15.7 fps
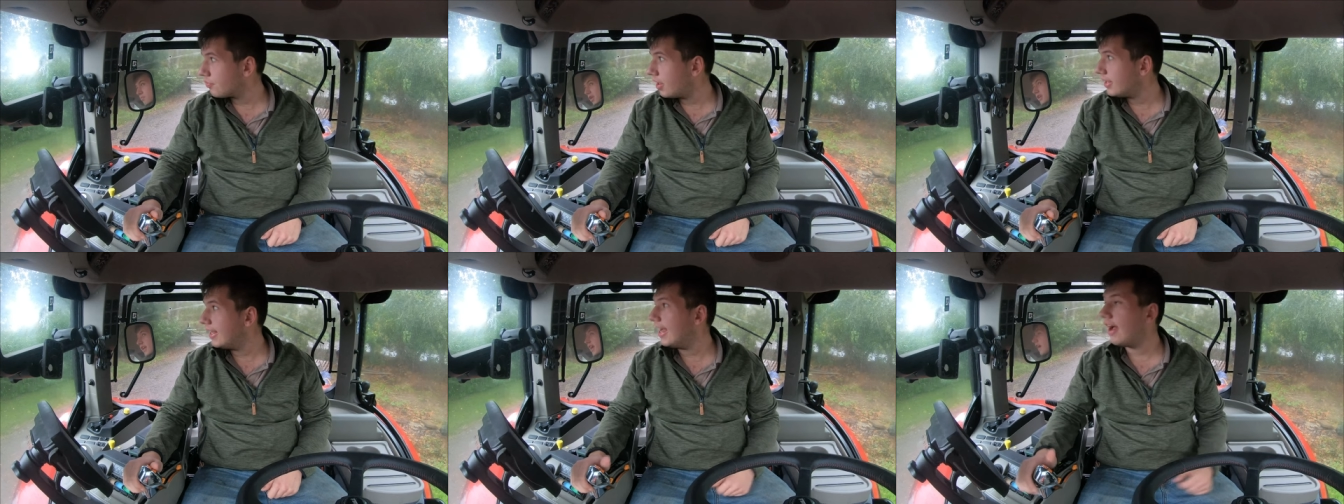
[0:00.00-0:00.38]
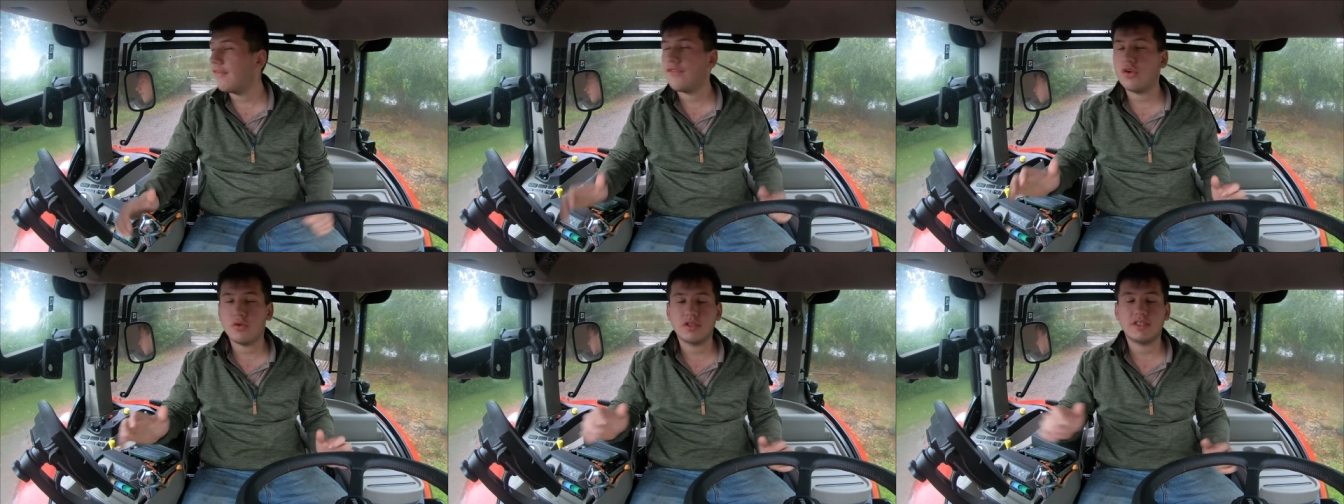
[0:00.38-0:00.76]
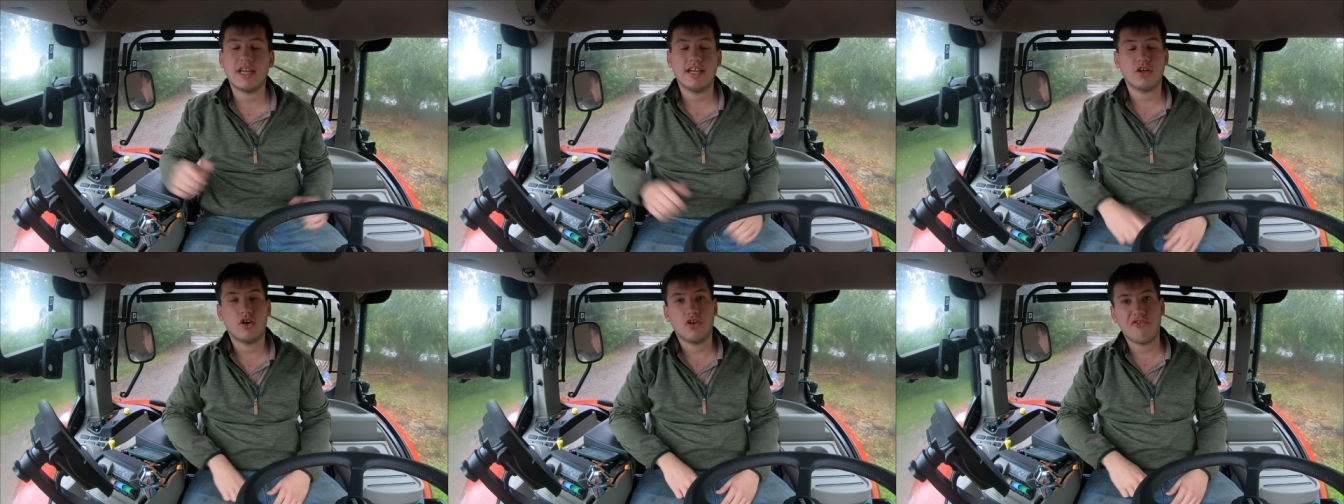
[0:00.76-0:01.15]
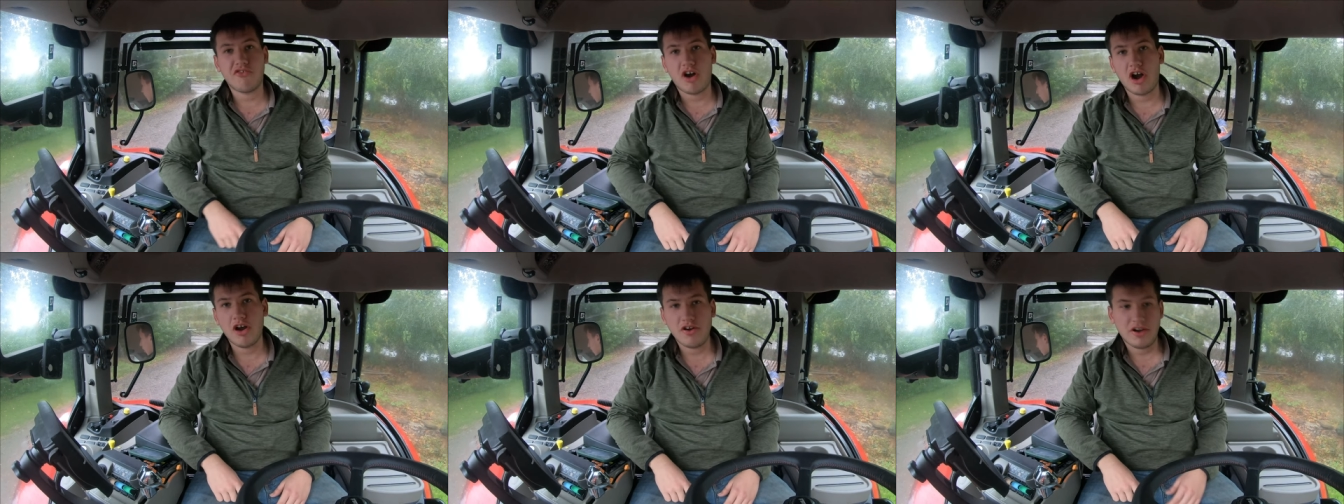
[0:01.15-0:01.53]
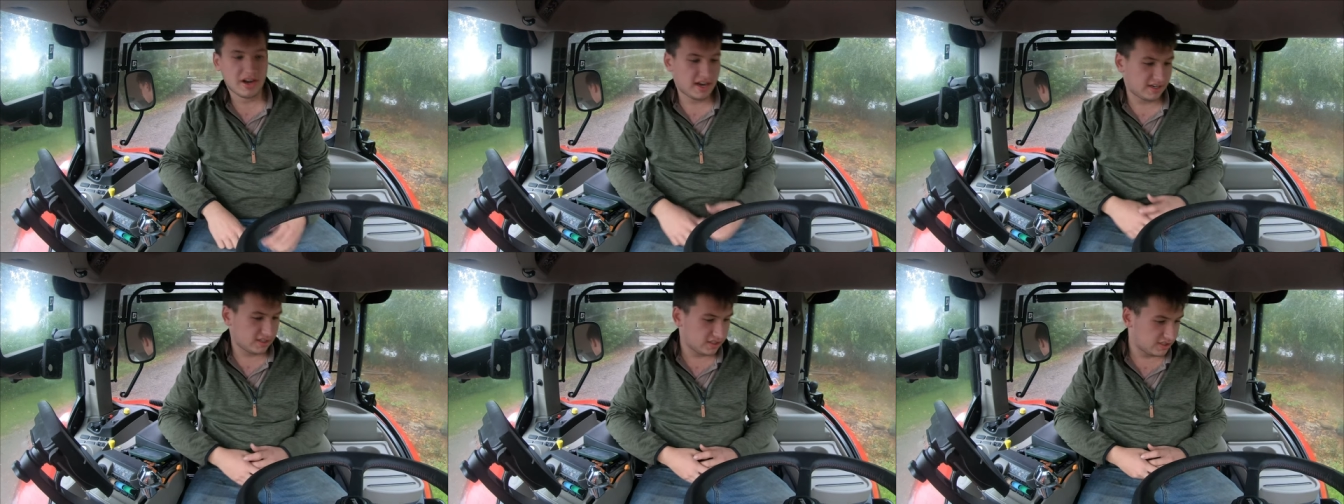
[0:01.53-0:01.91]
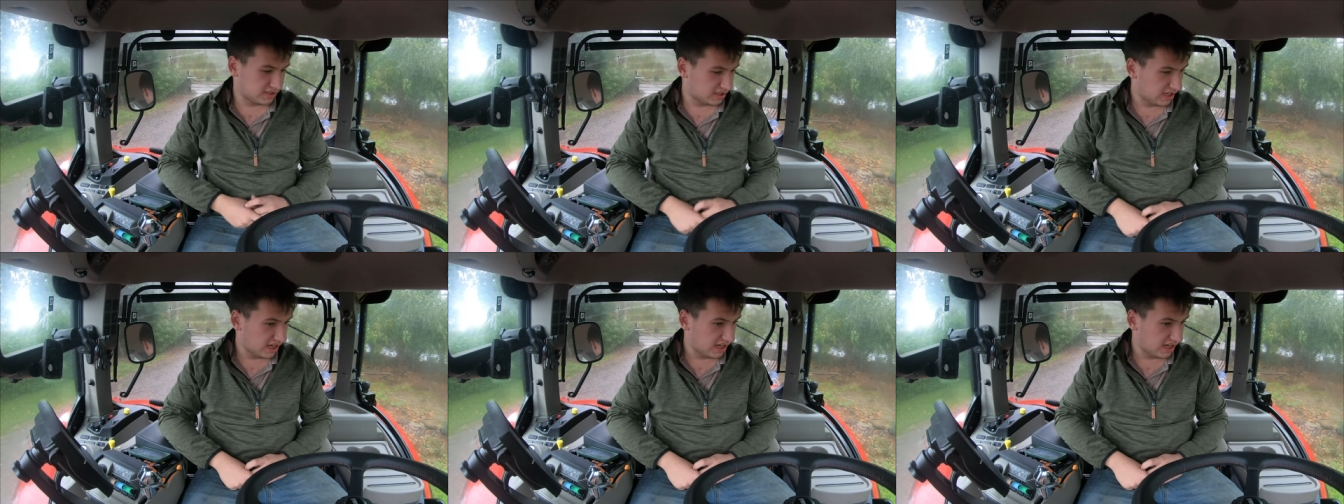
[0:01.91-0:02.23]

but yeah, I thought we'd take it on the road and just